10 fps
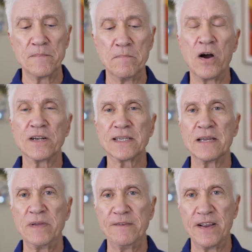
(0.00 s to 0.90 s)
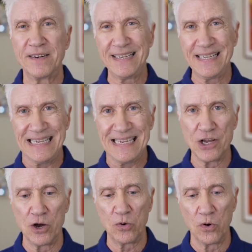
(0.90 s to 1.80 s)
Mars can be very
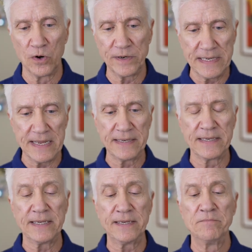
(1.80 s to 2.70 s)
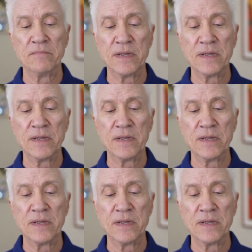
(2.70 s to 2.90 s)
ego oriented.